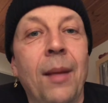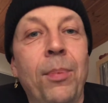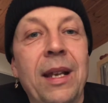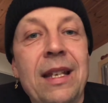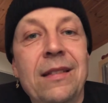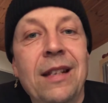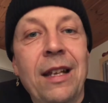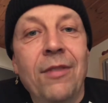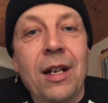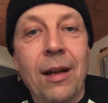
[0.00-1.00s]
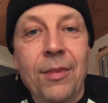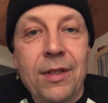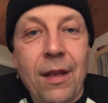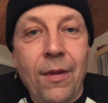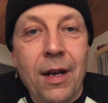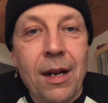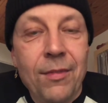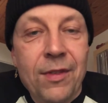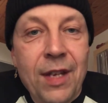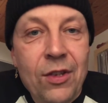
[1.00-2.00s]
Please leave a comment in the
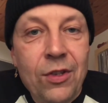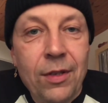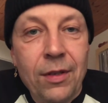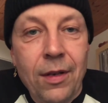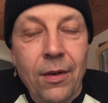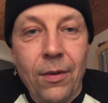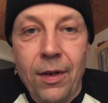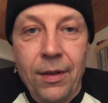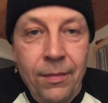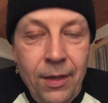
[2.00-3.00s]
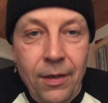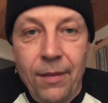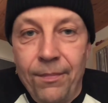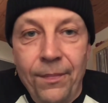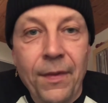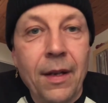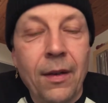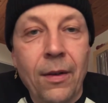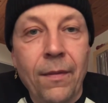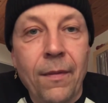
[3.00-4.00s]
comment section or in
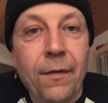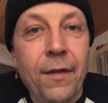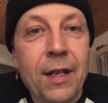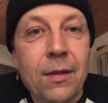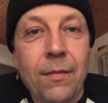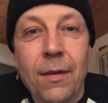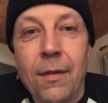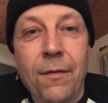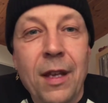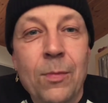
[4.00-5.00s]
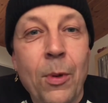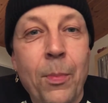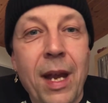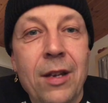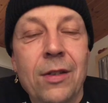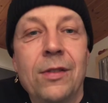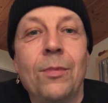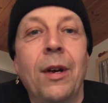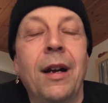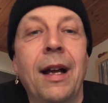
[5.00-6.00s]
the Facebook pages
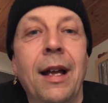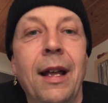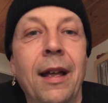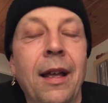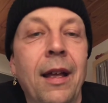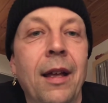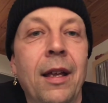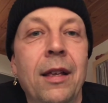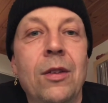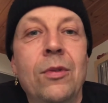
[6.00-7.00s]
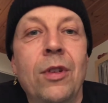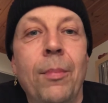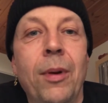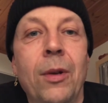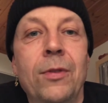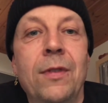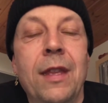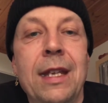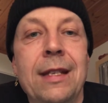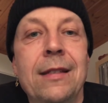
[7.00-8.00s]
where I usually post
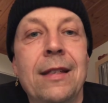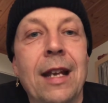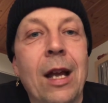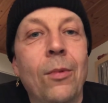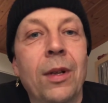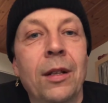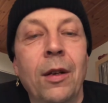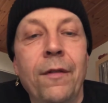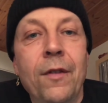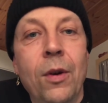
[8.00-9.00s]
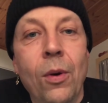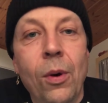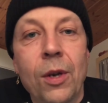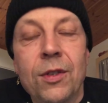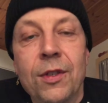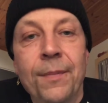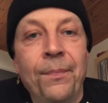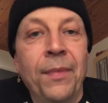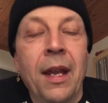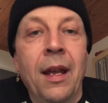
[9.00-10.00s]
these, and I will of course
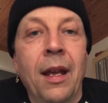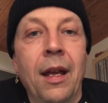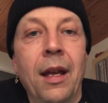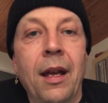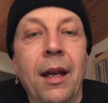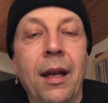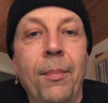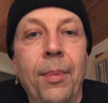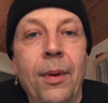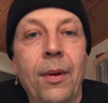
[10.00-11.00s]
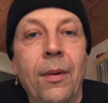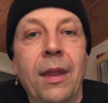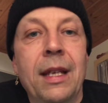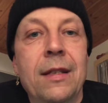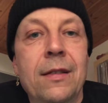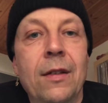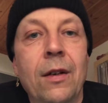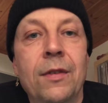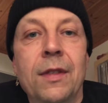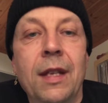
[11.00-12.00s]
put all these
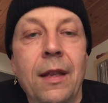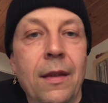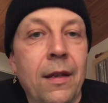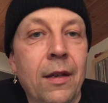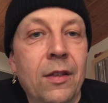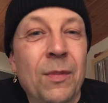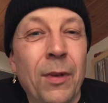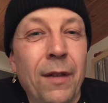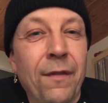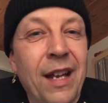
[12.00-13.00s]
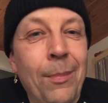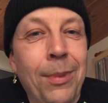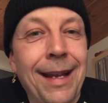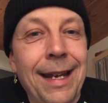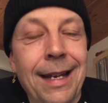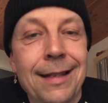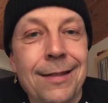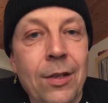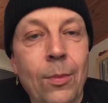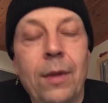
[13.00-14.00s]
songs in the Spotify
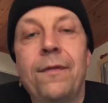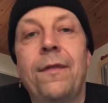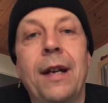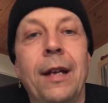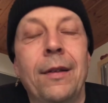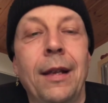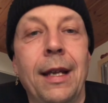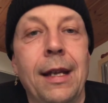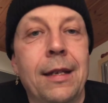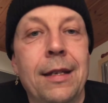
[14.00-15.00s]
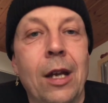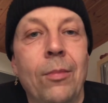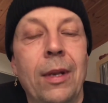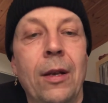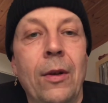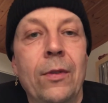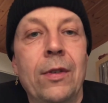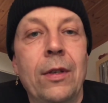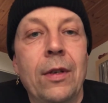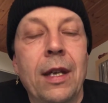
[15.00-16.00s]
playlist. You will find a link down below
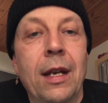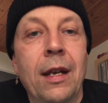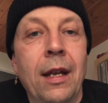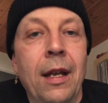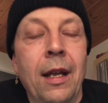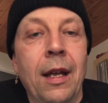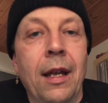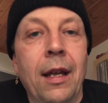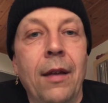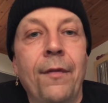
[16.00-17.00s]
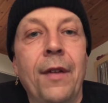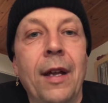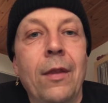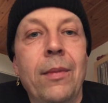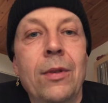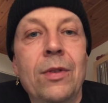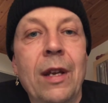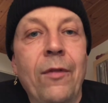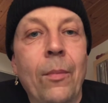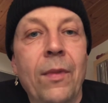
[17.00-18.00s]
so you can find the
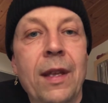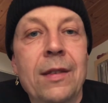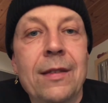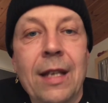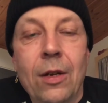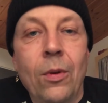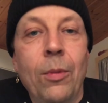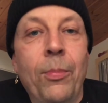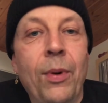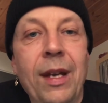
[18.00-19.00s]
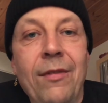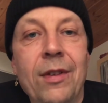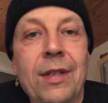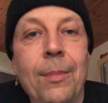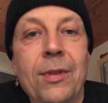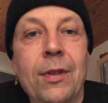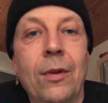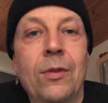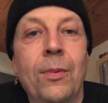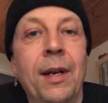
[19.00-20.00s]
music from this and all previous episodes.